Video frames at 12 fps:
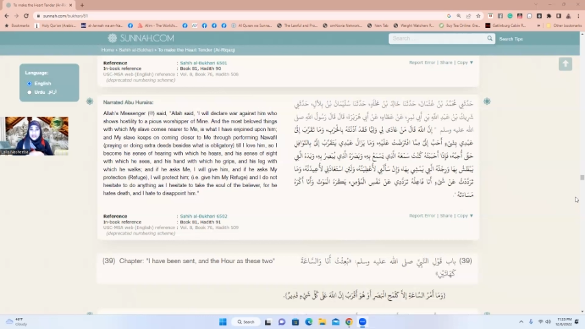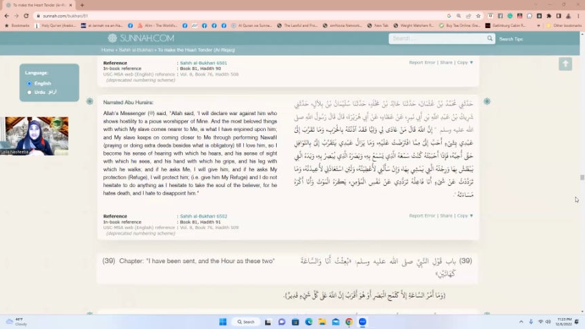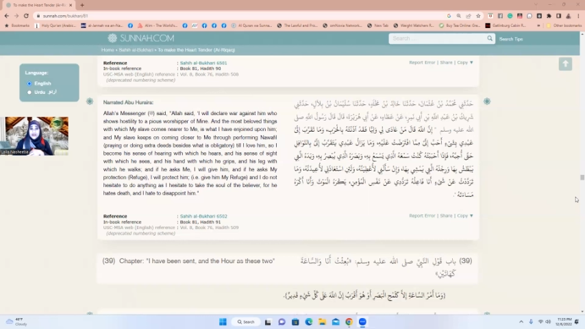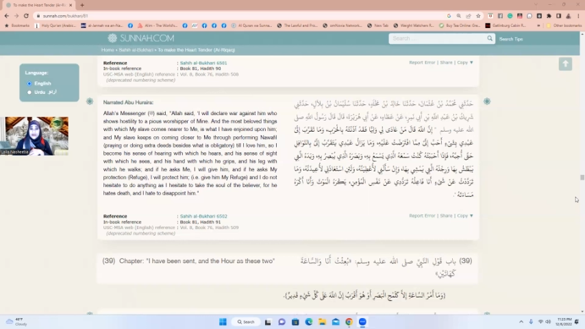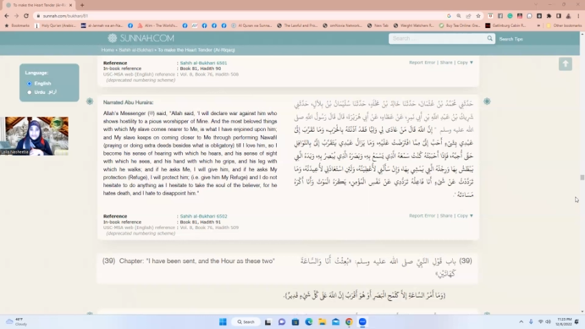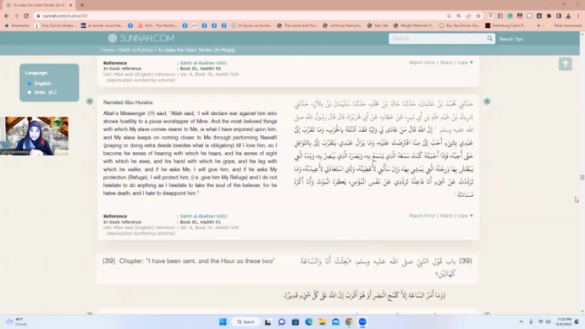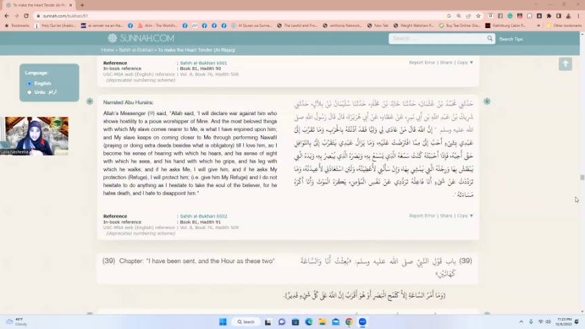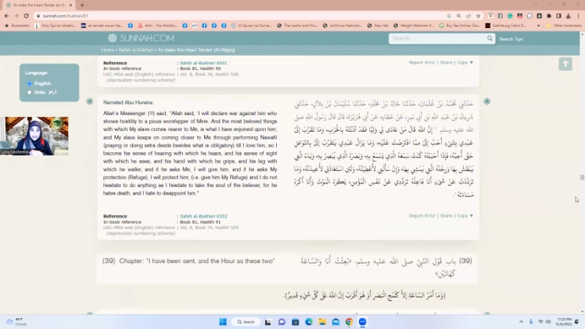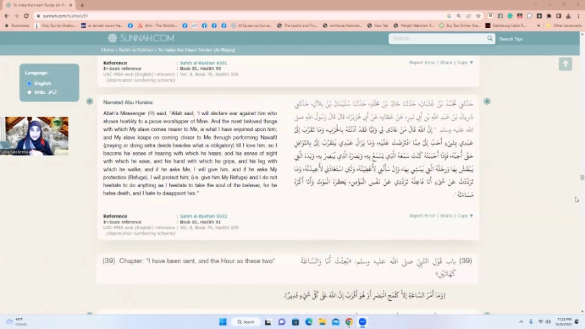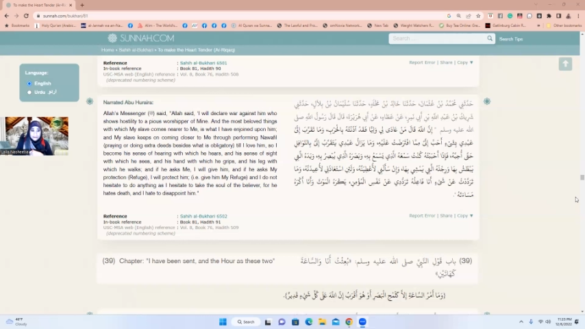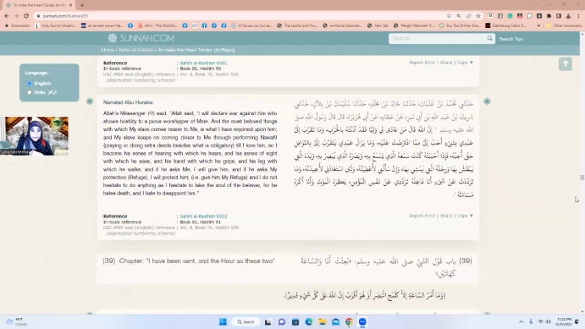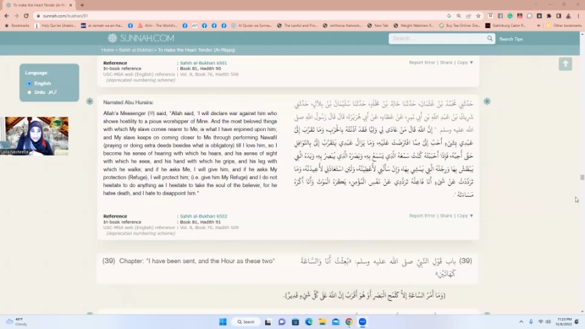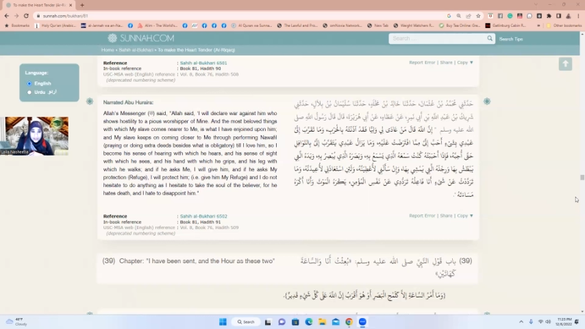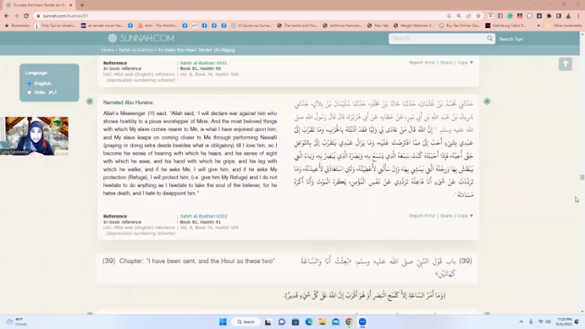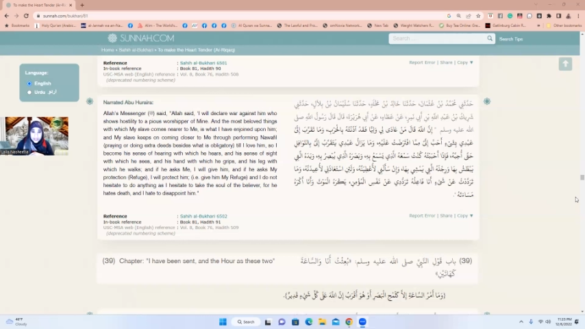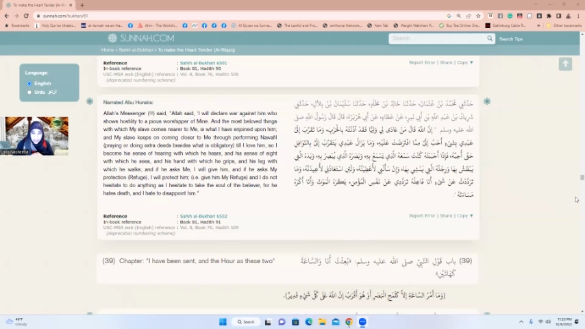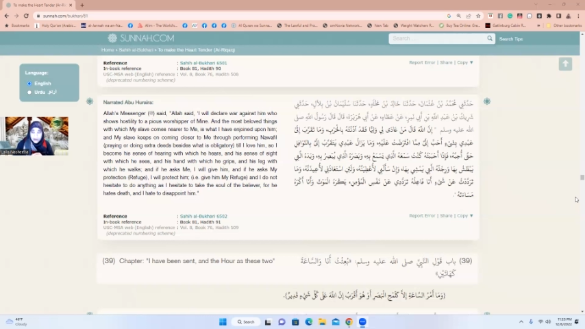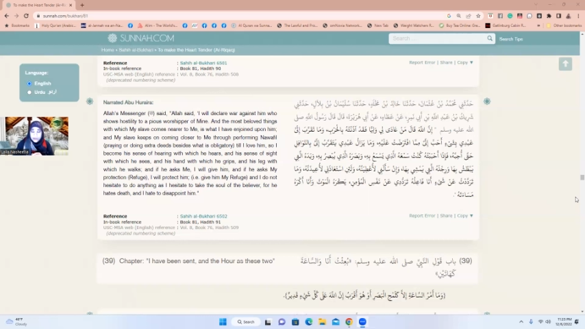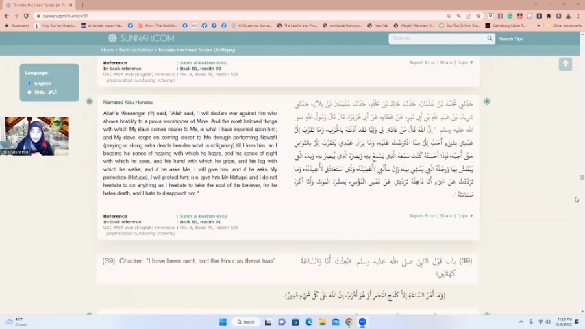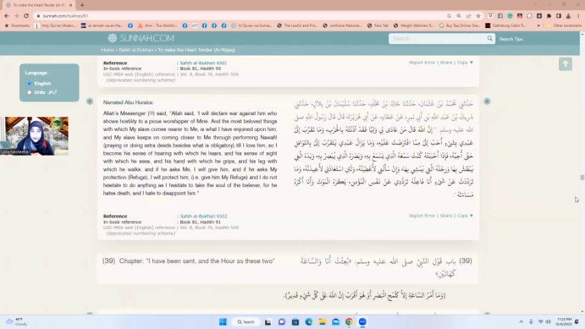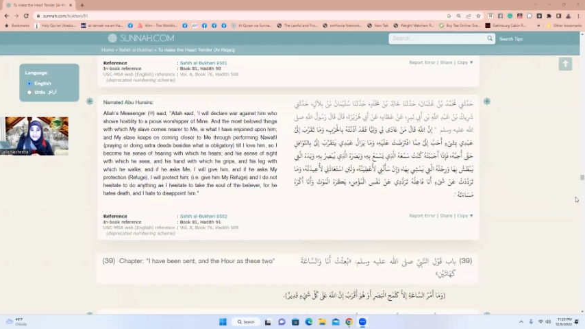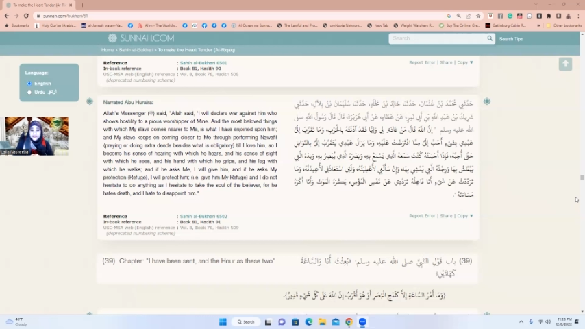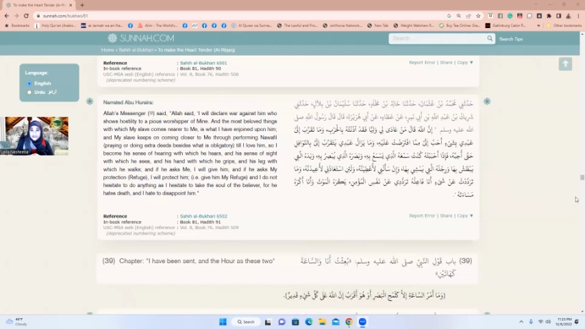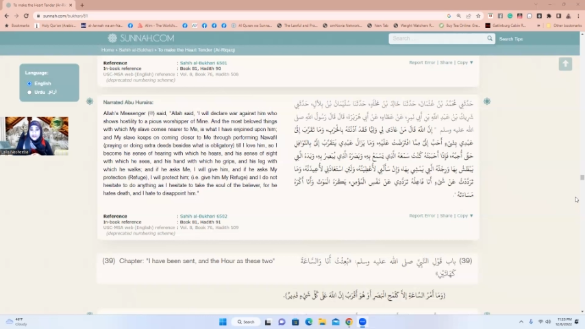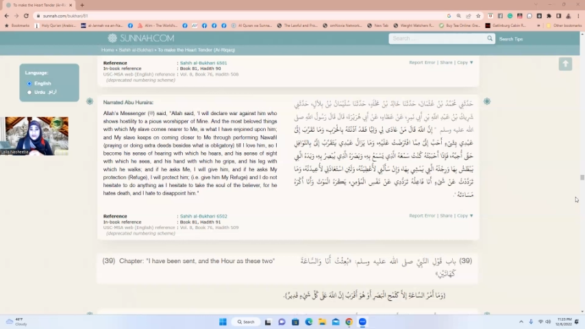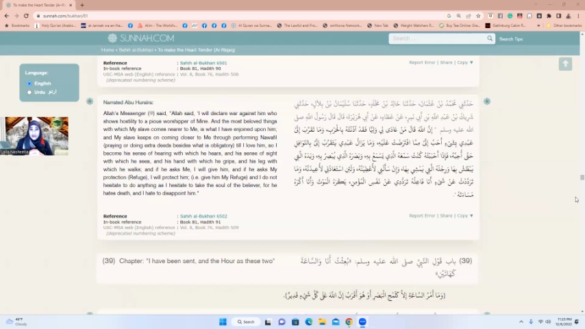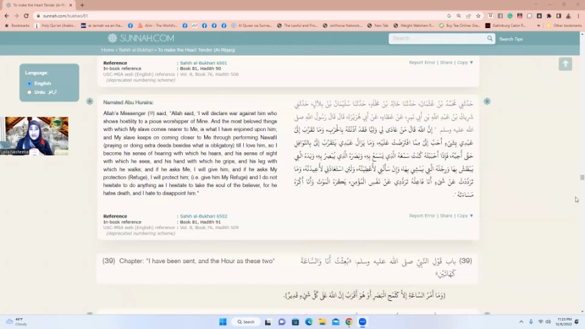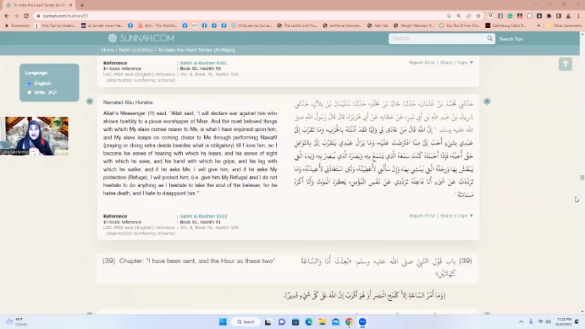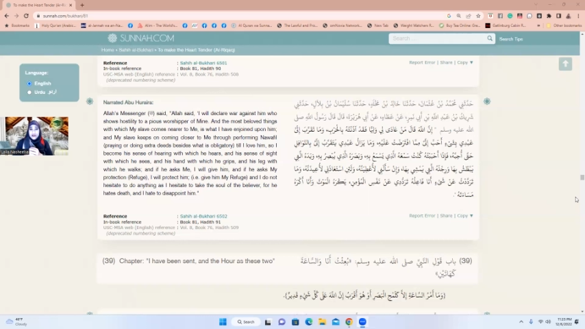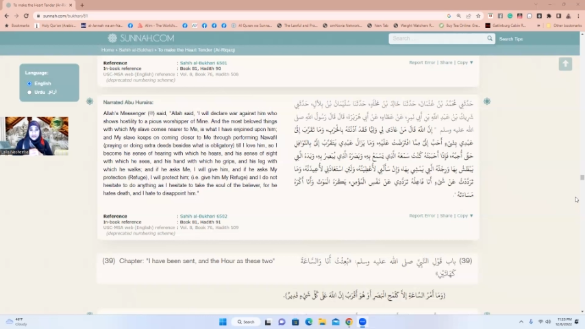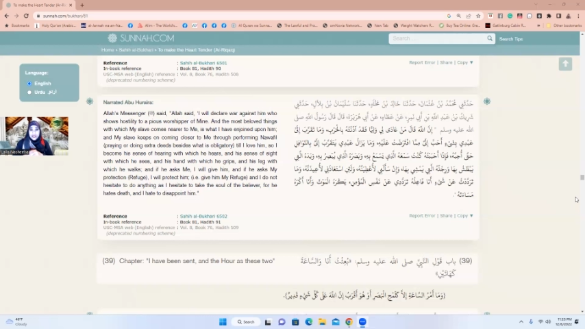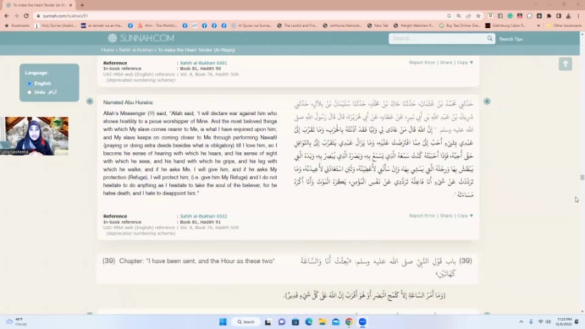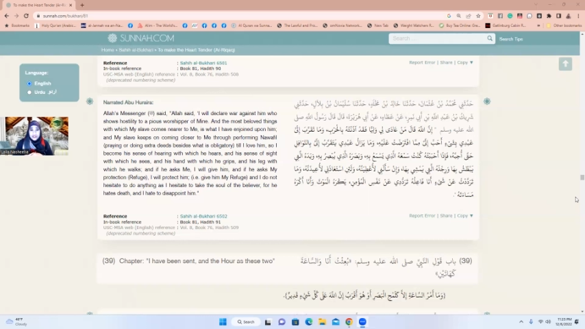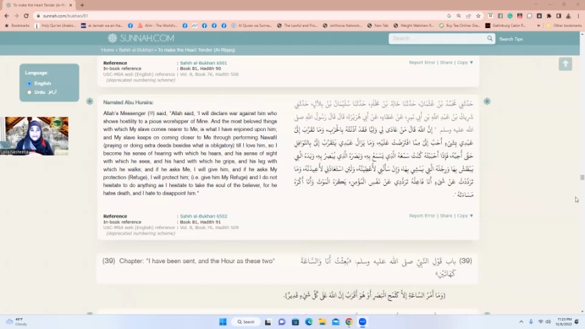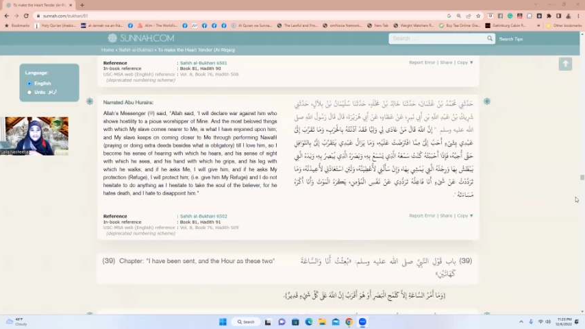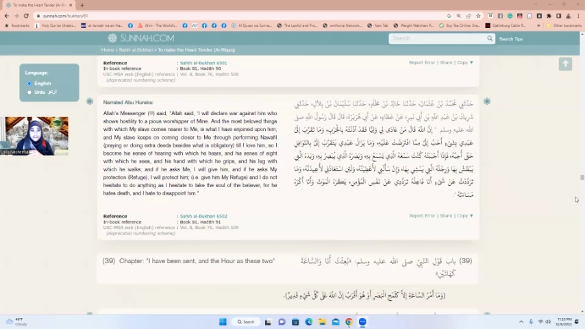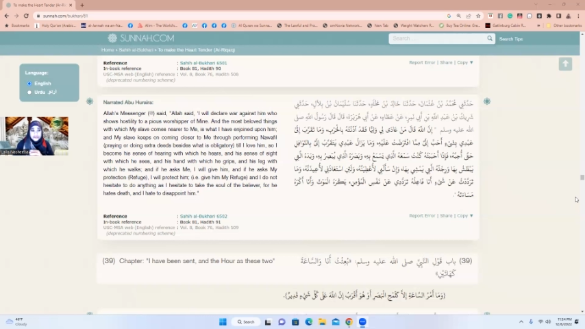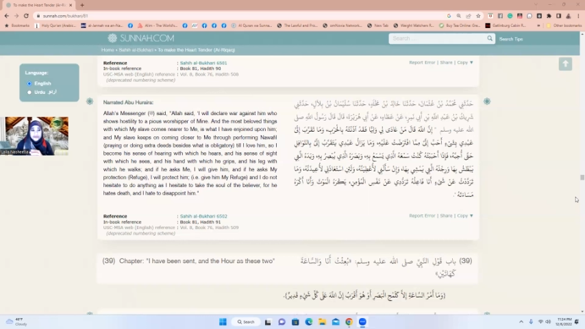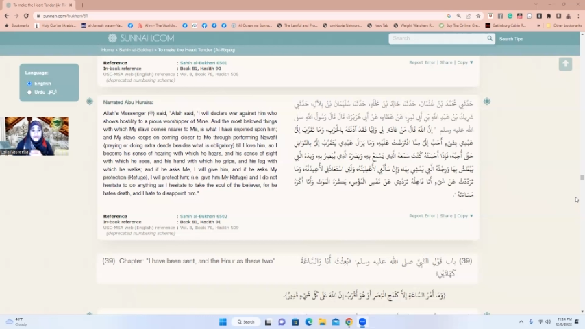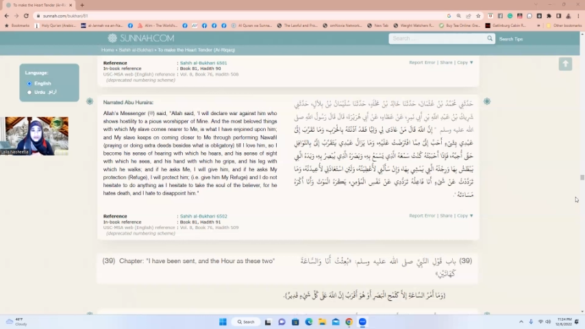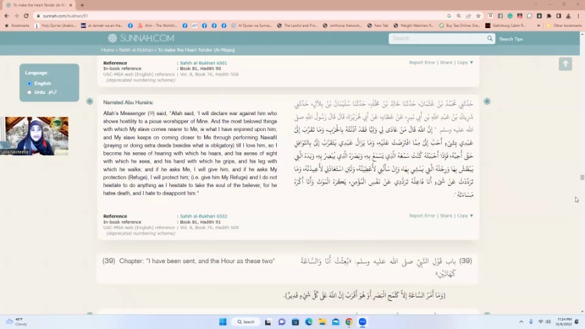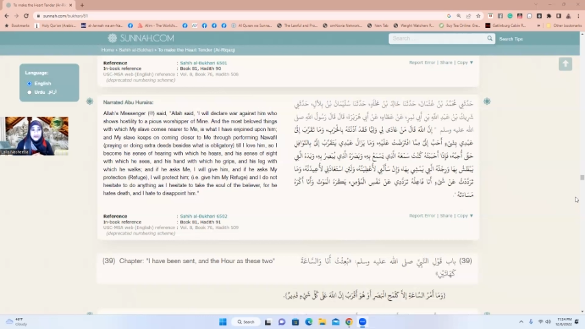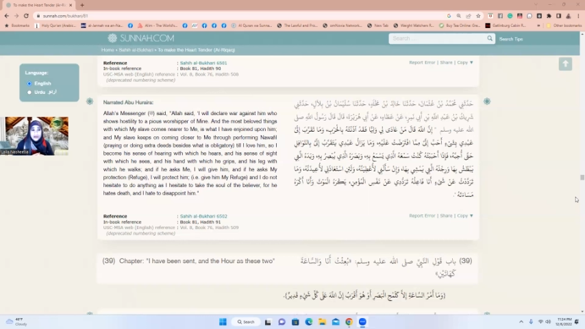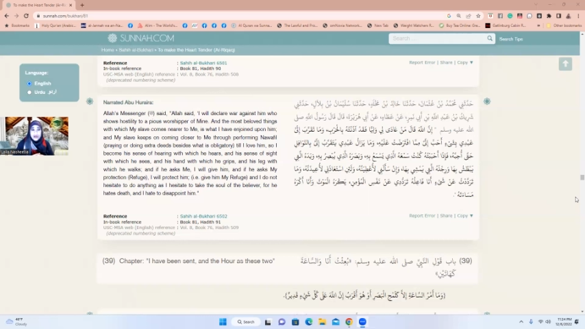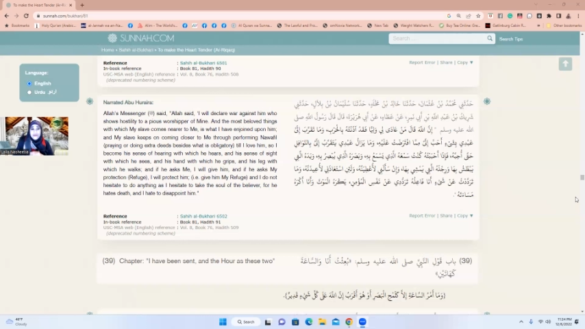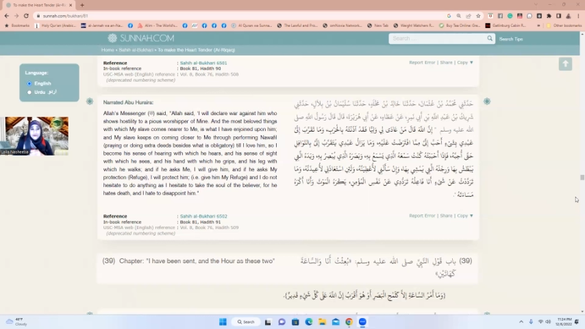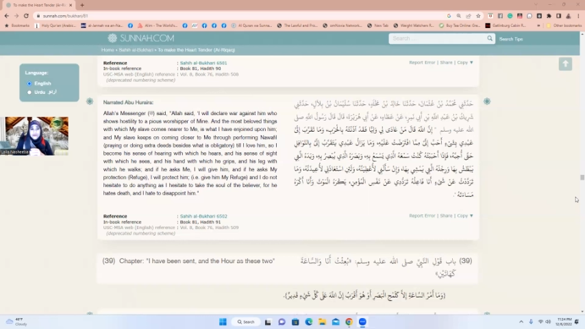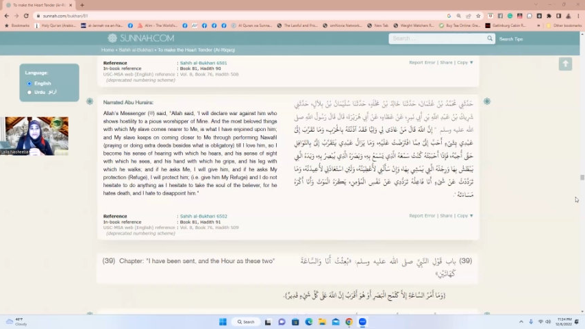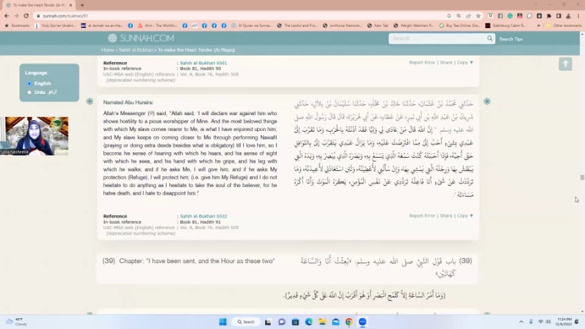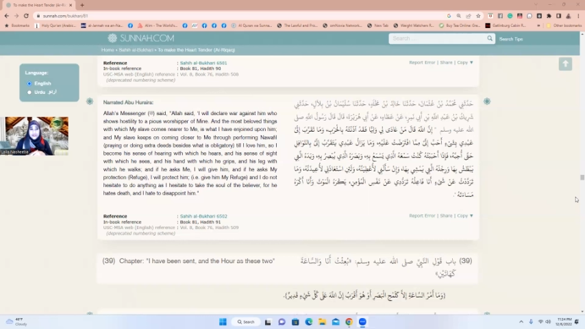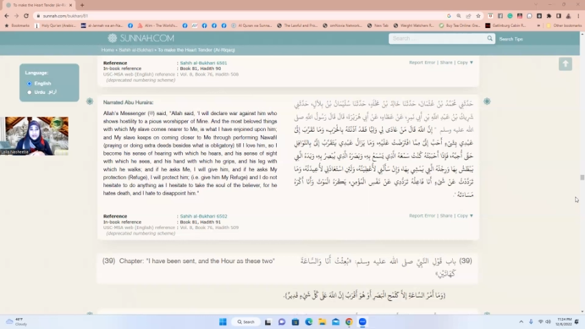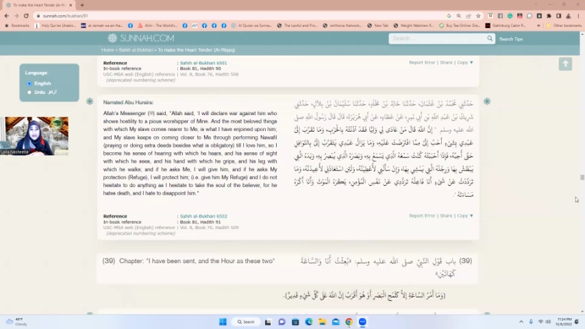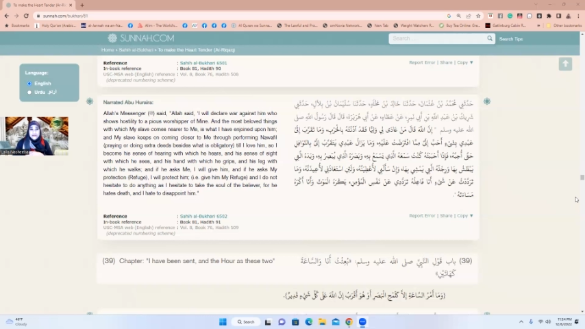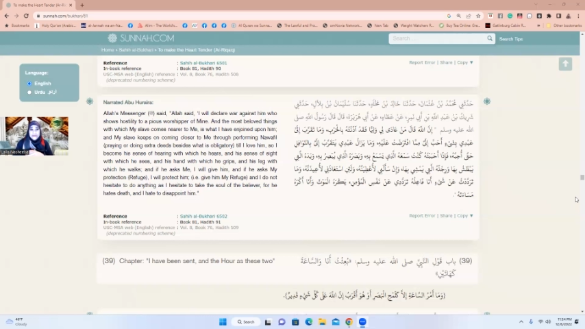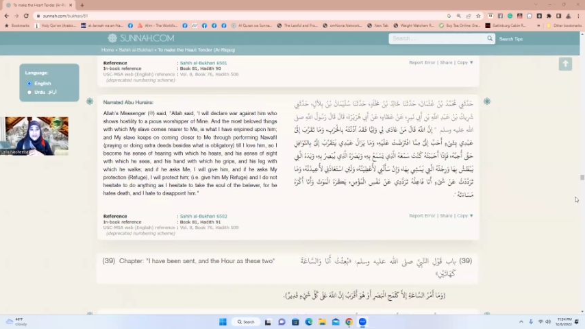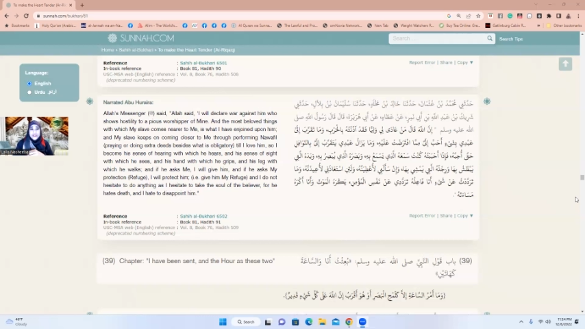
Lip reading: Nobody's mouth can be seen.